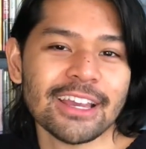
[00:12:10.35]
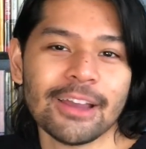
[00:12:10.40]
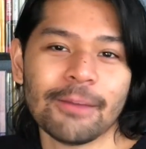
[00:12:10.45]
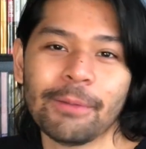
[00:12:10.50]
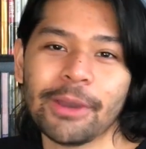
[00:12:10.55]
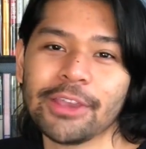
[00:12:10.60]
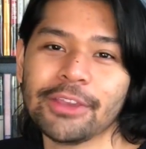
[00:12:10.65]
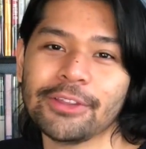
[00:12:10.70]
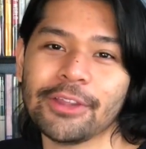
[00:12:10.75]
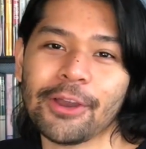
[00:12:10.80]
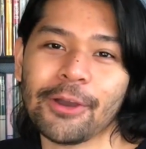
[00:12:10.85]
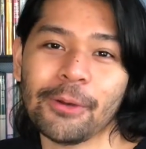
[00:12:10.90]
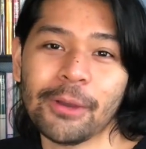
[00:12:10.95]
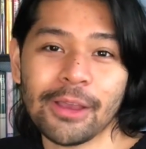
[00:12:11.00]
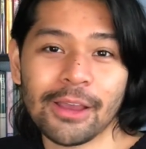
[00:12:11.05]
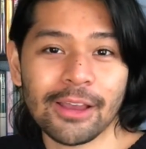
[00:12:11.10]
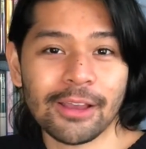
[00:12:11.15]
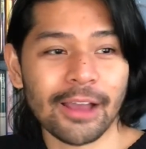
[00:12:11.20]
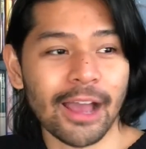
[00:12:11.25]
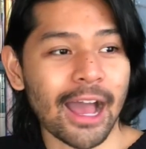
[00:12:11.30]
But, you know,
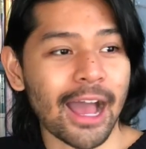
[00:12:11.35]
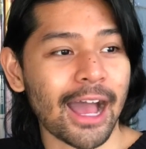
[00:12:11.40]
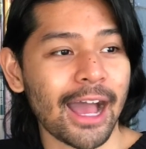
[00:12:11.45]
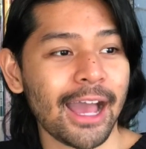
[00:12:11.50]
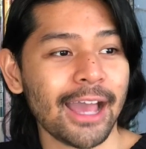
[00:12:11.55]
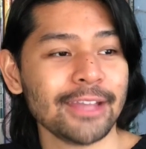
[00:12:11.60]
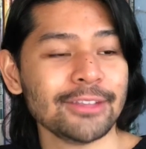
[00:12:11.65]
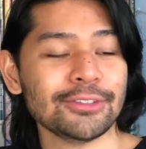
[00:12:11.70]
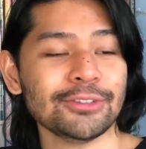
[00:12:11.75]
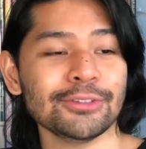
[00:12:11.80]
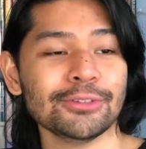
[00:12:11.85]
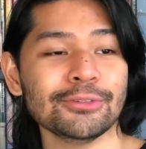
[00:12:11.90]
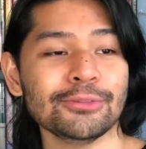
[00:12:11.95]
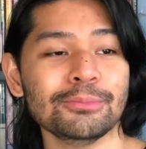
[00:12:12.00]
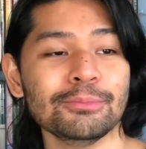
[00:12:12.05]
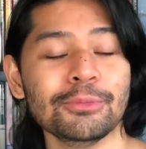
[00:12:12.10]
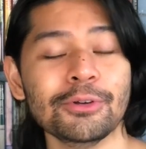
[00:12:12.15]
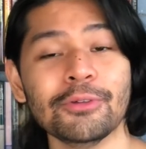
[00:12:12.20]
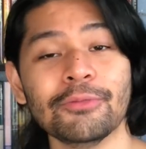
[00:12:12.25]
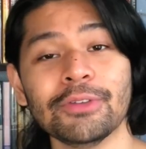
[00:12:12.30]
I do
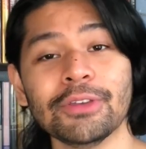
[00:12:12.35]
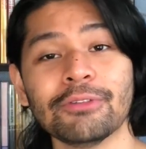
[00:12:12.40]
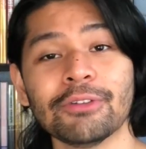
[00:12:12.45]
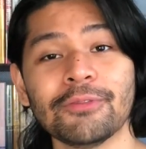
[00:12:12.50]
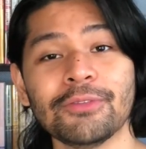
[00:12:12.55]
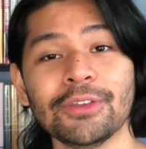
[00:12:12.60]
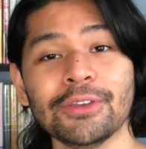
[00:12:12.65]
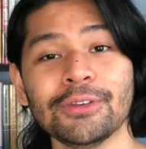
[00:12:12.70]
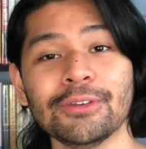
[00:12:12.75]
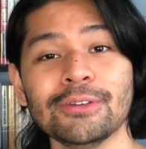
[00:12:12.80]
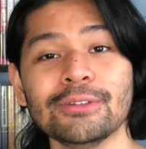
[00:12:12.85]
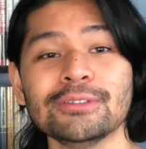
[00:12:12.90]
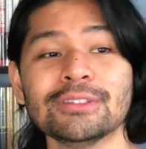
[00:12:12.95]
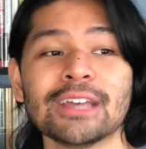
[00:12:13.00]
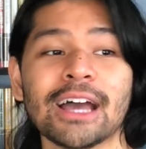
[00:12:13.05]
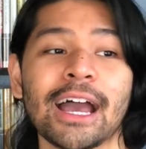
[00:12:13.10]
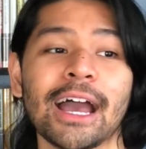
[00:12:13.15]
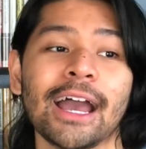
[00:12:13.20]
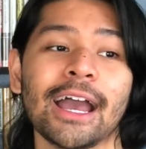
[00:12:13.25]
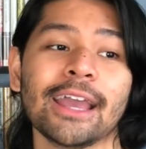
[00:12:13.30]
movie reviews,
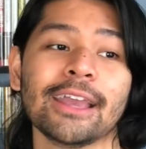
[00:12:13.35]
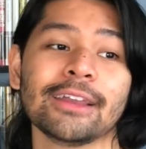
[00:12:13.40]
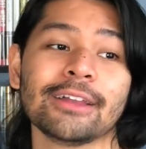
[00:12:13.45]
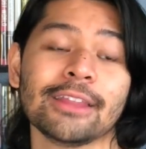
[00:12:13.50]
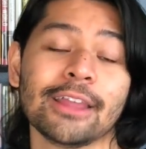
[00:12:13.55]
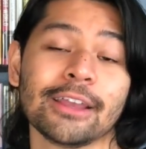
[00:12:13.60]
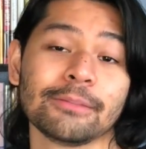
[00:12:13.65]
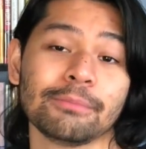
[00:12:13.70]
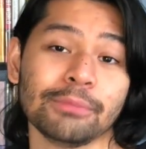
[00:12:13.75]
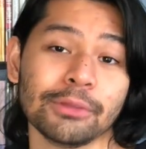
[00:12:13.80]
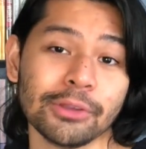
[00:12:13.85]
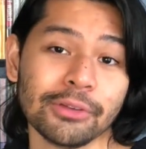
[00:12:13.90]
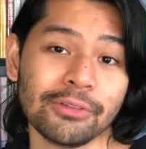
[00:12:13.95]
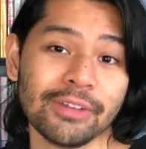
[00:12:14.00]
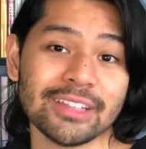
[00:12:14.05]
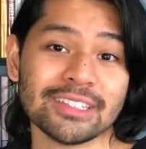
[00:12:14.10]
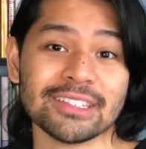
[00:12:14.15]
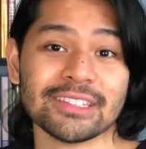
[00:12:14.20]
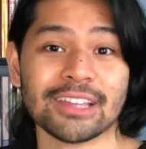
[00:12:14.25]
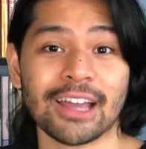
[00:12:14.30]
I collect
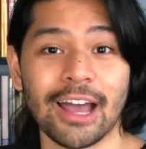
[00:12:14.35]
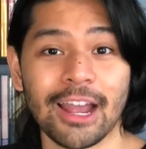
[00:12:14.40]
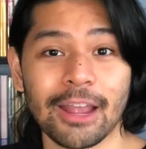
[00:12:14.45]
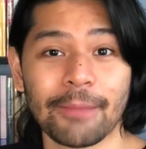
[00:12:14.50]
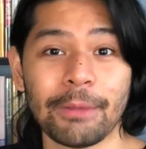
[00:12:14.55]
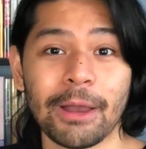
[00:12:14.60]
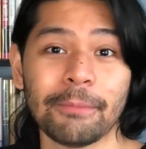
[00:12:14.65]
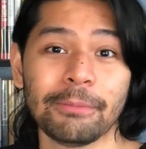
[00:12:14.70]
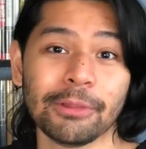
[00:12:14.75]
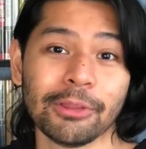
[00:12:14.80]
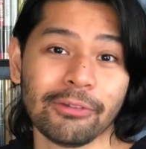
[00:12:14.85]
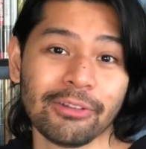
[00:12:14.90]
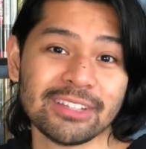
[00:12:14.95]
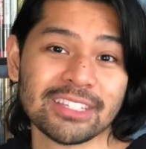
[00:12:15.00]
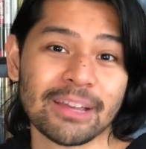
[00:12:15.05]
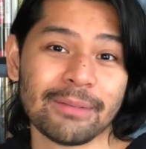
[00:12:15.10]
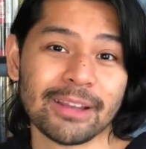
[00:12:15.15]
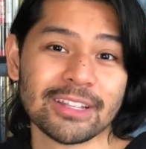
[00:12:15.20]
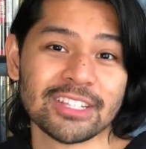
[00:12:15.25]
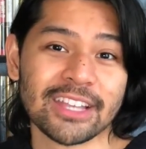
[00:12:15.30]
Blu-rays and talk about Blu-rays
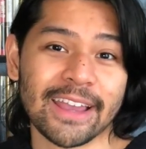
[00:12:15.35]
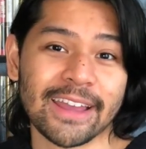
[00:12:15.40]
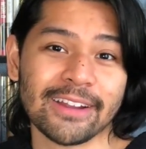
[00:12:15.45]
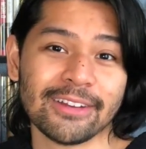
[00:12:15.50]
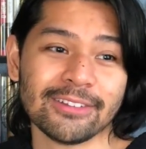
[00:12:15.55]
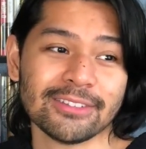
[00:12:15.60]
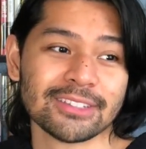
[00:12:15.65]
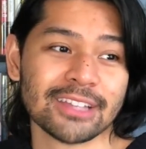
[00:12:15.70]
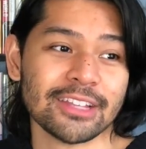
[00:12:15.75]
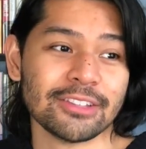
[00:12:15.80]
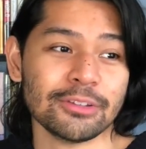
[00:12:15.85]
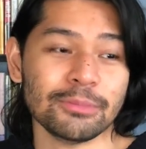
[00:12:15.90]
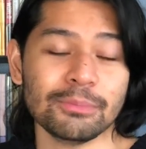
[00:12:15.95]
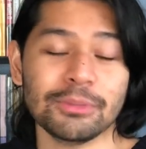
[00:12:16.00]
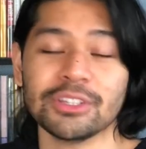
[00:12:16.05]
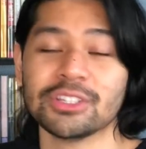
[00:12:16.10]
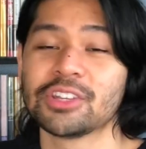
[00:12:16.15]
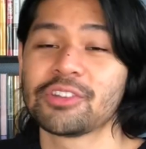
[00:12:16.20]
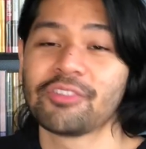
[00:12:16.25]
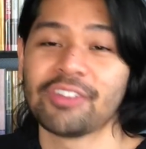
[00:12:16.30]
on my channels, I do
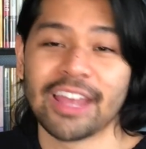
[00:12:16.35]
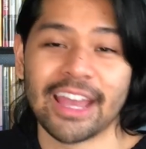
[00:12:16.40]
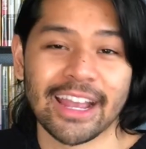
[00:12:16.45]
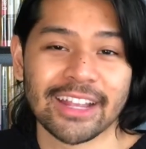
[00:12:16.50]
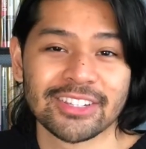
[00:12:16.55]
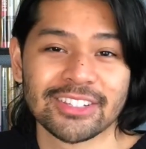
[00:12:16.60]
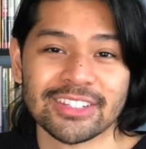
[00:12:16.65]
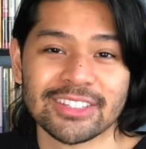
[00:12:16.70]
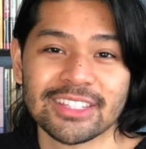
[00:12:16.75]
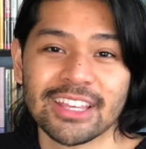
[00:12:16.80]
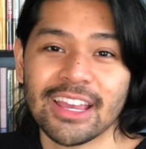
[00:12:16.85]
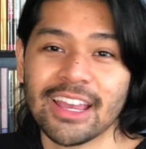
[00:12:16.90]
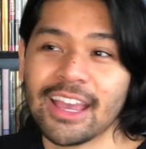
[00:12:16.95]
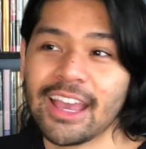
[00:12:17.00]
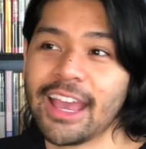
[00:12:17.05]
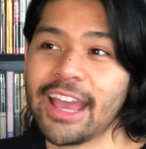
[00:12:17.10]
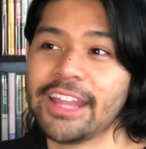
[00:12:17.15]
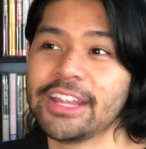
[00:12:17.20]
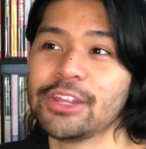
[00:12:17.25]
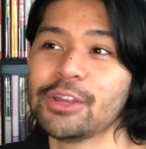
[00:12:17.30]
music reactions,
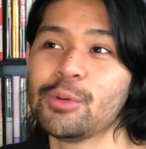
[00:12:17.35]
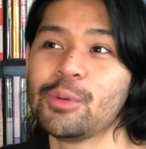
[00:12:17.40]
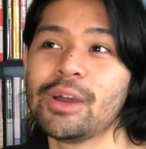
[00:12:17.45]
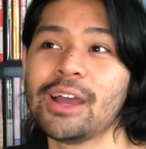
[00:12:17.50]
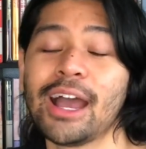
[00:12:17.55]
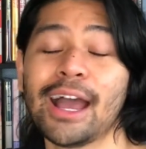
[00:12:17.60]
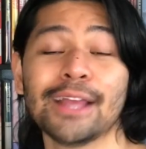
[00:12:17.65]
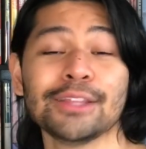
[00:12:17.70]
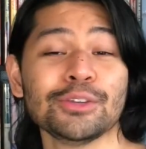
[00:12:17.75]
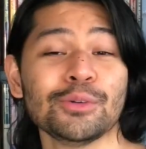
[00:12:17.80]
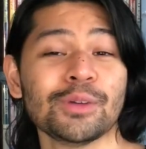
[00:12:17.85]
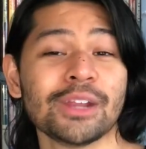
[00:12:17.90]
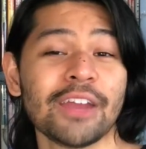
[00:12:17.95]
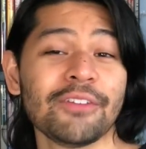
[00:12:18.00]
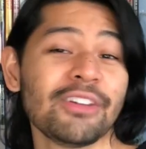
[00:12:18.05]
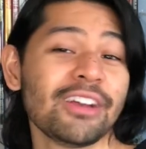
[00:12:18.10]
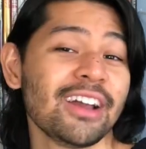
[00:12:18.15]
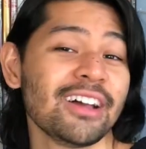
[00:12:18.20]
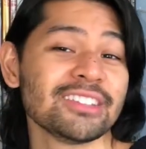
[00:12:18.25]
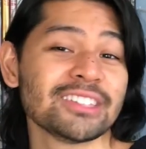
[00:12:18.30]
and you know what? I do
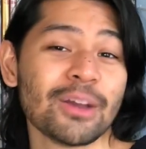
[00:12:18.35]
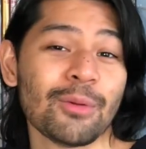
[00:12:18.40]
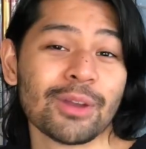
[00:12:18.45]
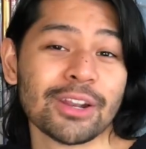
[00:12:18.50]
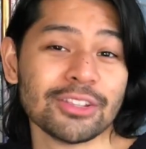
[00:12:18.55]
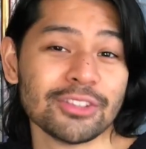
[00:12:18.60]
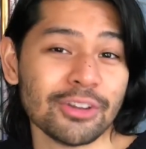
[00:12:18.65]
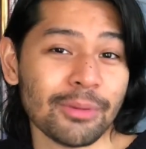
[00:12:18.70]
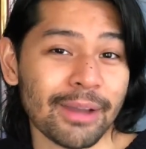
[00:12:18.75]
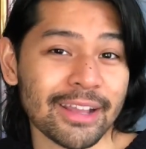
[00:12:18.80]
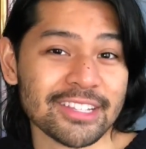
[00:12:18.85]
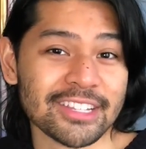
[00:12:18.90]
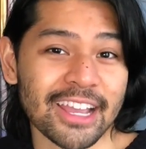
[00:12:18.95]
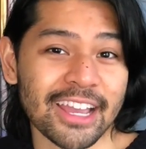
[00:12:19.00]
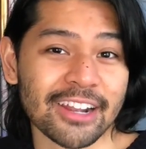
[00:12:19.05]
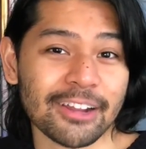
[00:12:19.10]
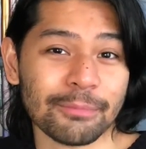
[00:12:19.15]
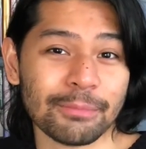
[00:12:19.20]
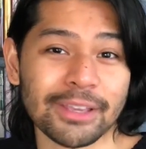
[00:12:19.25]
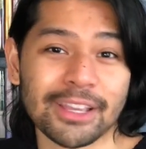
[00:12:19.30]
whatever else I want to do on my
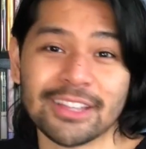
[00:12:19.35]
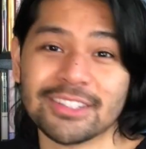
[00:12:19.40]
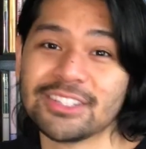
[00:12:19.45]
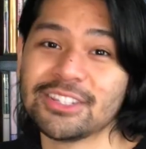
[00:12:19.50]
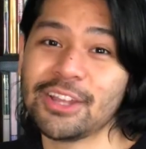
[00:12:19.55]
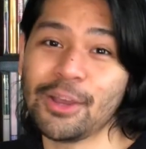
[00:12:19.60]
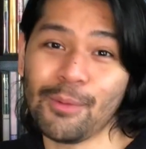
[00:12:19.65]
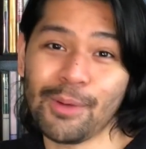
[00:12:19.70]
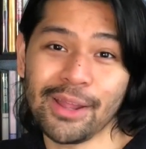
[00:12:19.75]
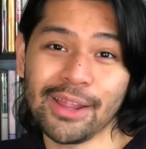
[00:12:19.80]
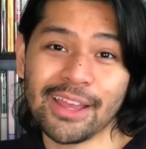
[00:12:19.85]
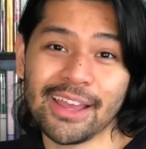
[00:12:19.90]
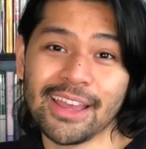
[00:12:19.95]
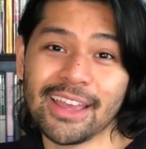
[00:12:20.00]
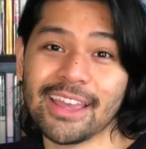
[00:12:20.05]
channel, because you know what?